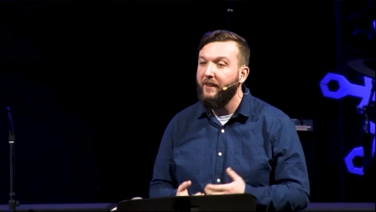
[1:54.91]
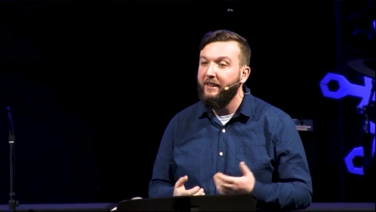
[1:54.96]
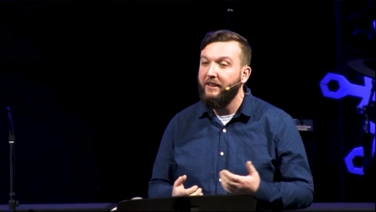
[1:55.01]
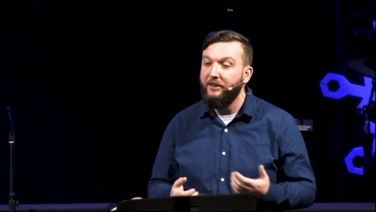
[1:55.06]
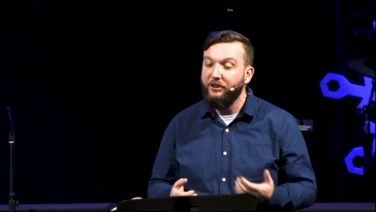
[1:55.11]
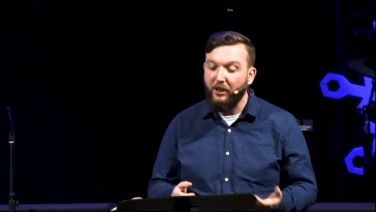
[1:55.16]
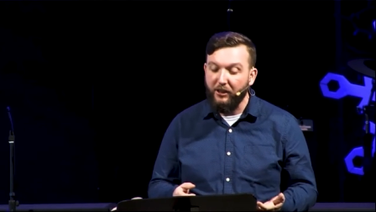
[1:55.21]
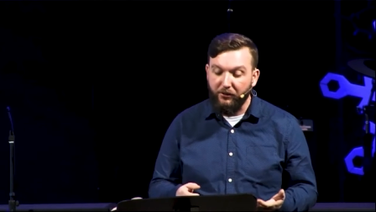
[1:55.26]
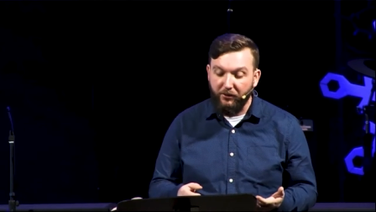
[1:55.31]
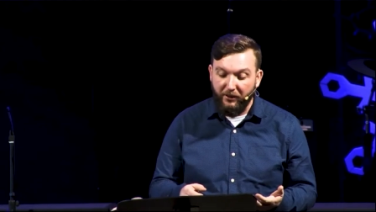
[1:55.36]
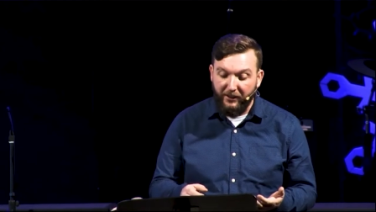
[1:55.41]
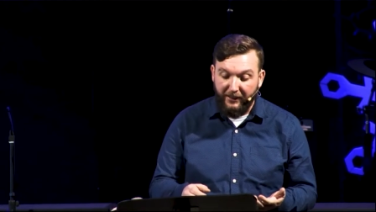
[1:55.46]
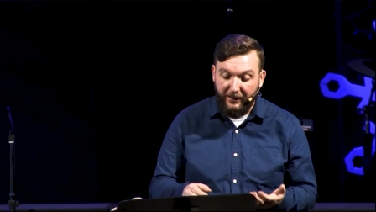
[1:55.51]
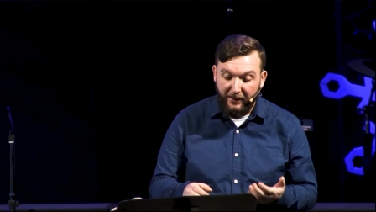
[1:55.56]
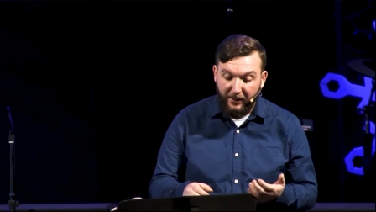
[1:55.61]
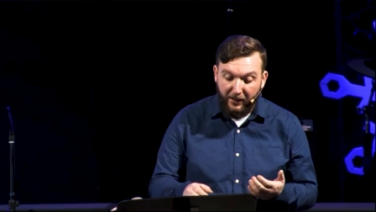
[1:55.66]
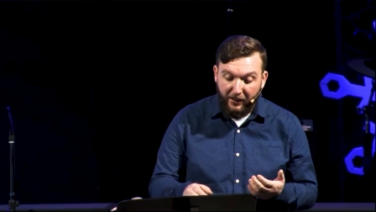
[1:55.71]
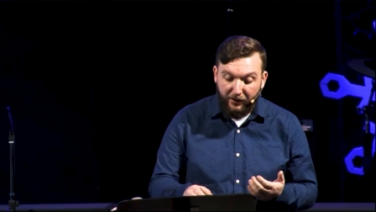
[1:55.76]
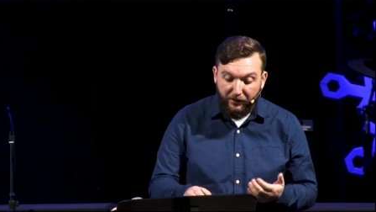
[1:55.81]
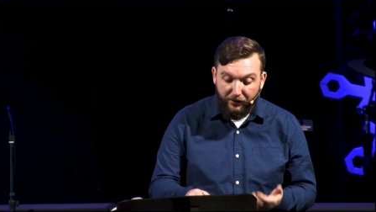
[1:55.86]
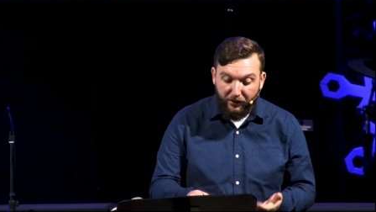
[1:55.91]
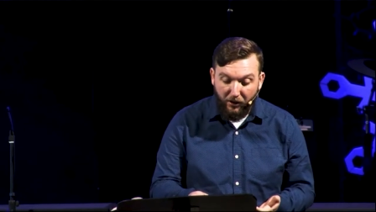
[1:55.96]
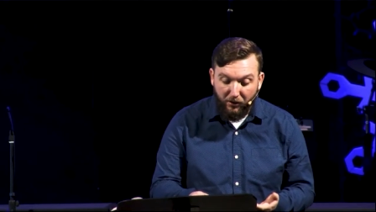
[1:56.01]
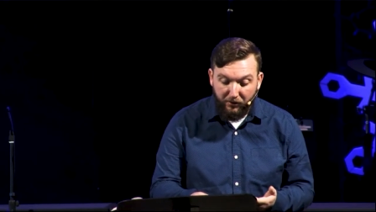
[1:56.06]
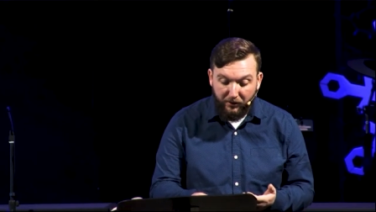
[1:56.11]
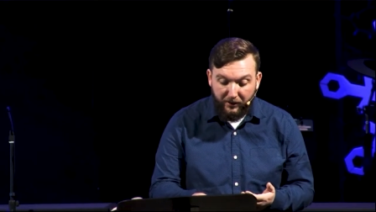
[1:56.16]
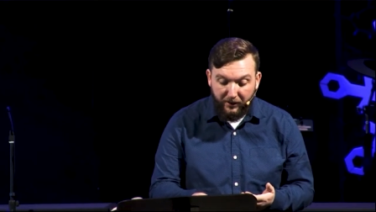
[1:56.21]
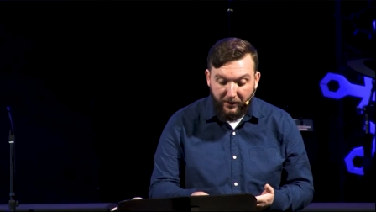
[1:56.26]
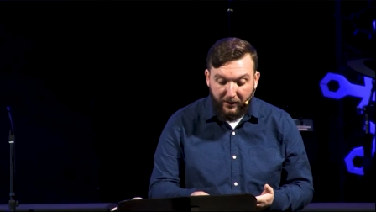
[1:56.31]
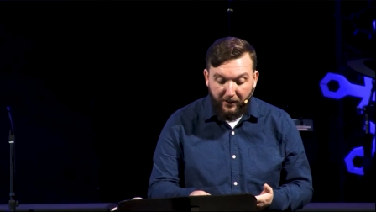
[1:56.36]
they generally
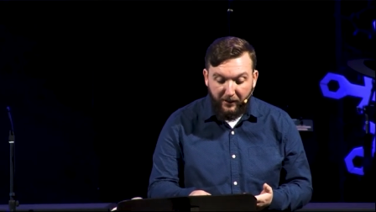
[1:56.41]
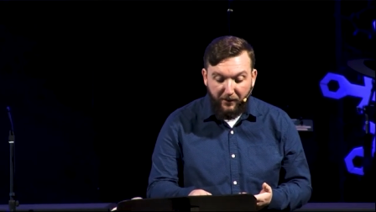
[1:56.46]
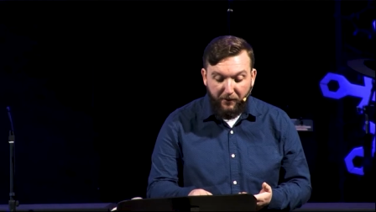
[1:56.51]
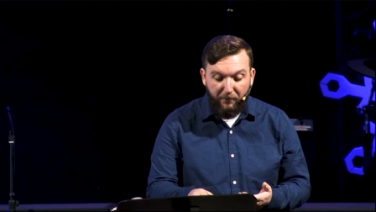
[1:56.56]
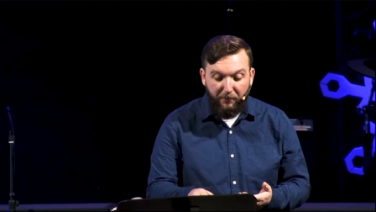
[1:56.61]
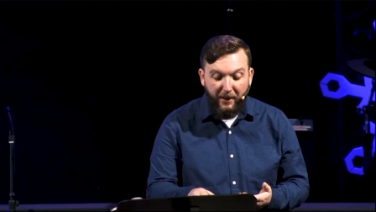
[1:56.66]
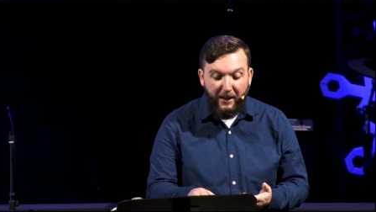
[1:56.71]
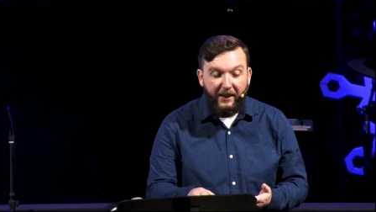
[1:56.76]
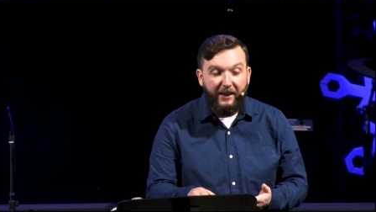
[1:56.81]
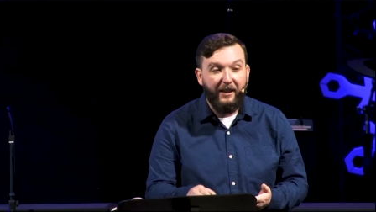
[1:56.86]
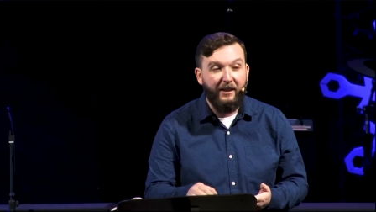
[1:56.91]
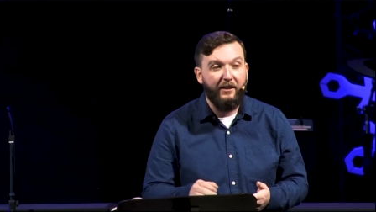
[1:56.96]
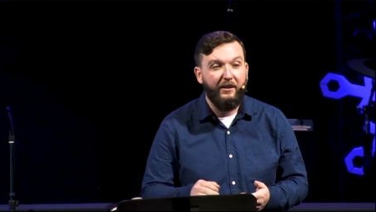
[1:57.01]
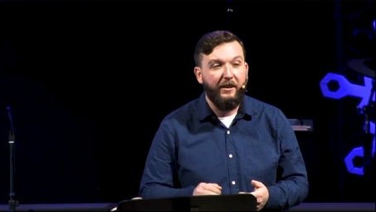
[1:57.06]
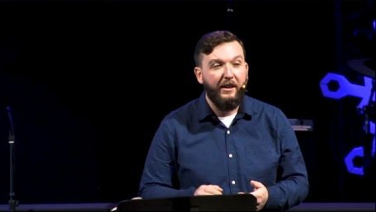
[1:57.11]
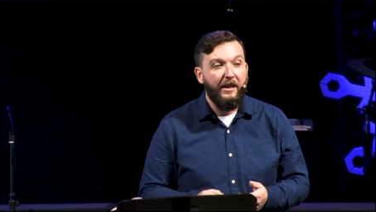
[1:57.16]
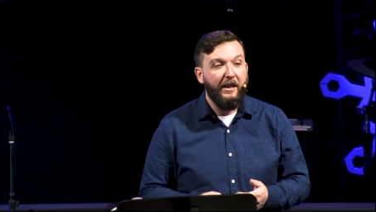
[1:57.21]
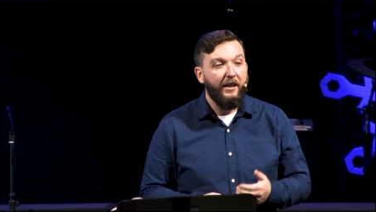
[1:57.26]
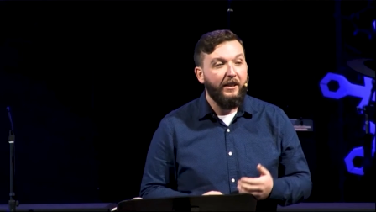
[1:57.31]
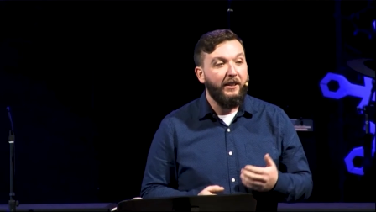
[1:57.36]
don't make it.